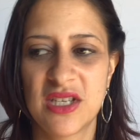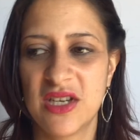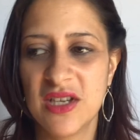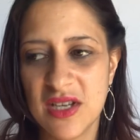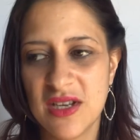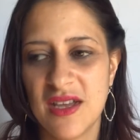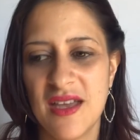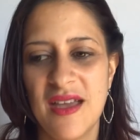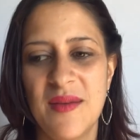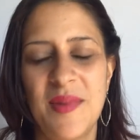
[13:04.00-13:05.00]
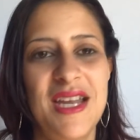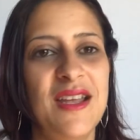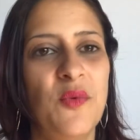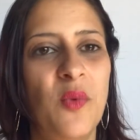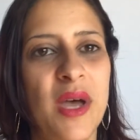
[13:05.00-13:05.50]
good, but
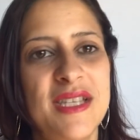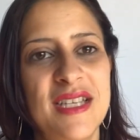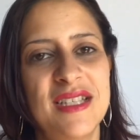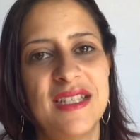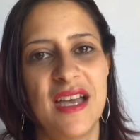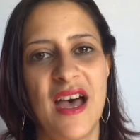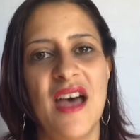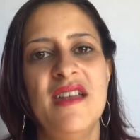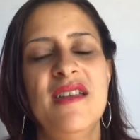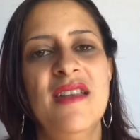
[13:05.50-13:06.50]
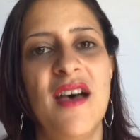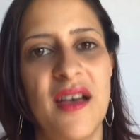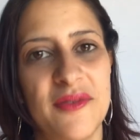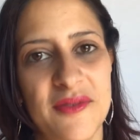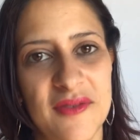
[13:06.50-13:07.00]
it wasn't
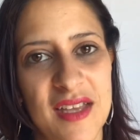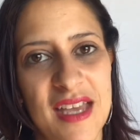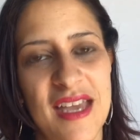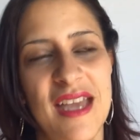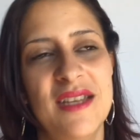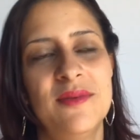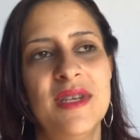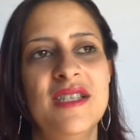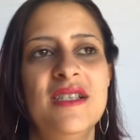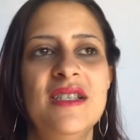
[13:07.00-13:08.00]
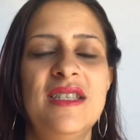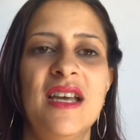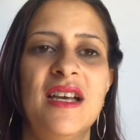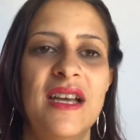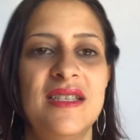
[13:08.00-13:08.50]
enough. And it wasn't until
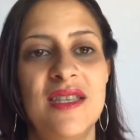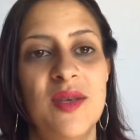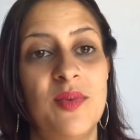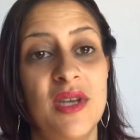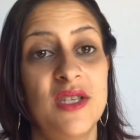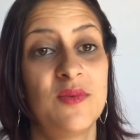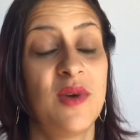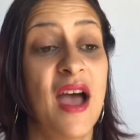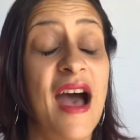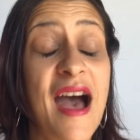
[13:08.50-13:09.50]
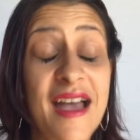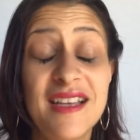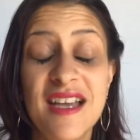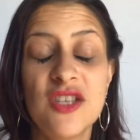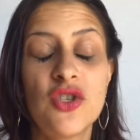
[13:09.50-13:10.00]
I got to the place where I
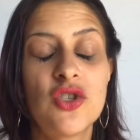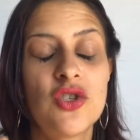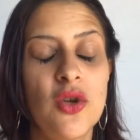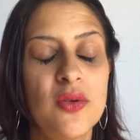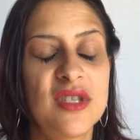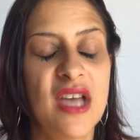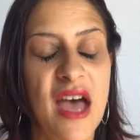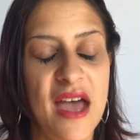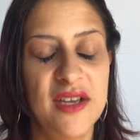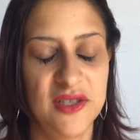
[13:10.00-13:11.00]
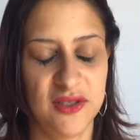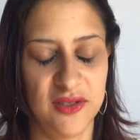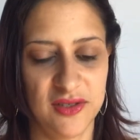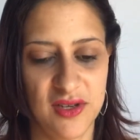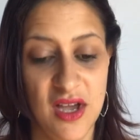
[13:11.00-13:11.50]
got so tired
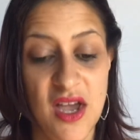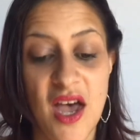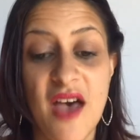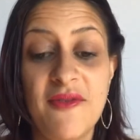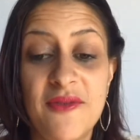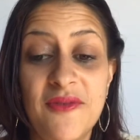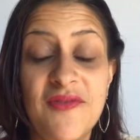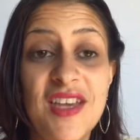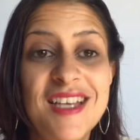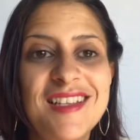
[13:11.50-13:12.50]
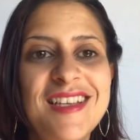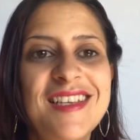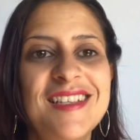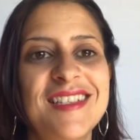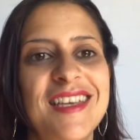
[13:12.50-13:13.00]
of feeling
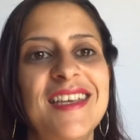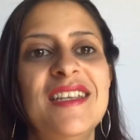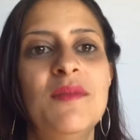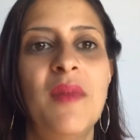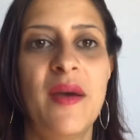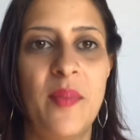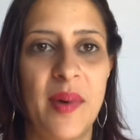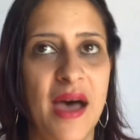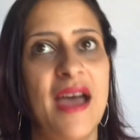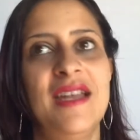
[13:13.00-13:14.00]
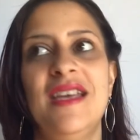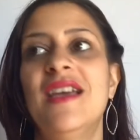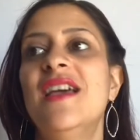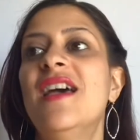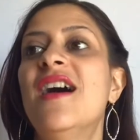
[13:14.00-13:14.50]
it in my body,
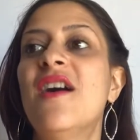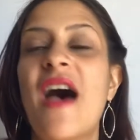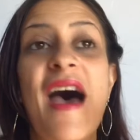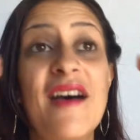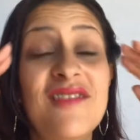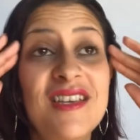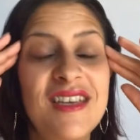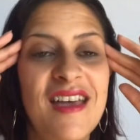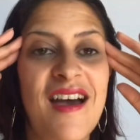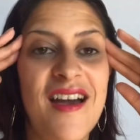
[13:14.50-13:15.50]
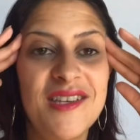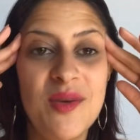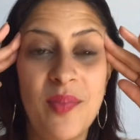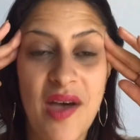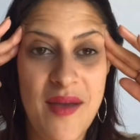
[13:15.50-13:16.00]
having it
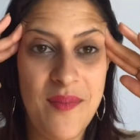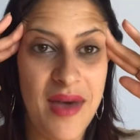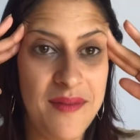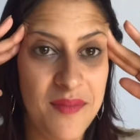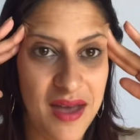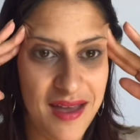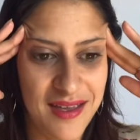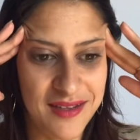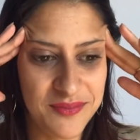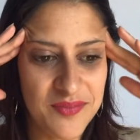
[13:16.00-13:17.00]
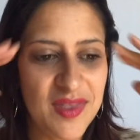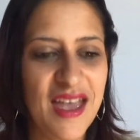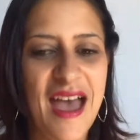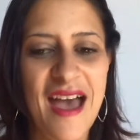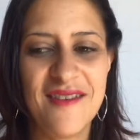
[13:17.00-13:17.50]
occupy my mind,
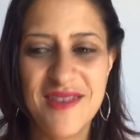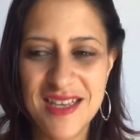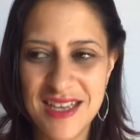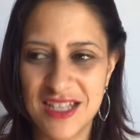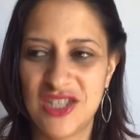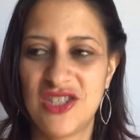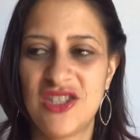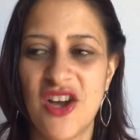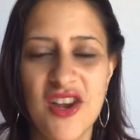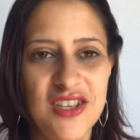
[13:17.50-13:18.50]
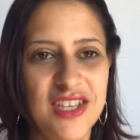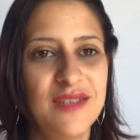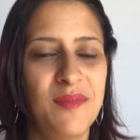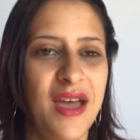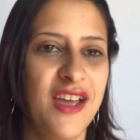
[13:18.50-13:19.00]
having it
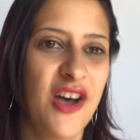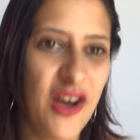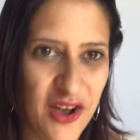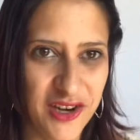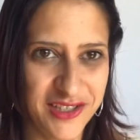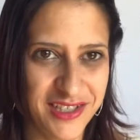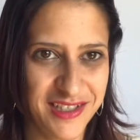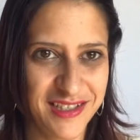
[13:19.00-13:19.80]
darken my heart,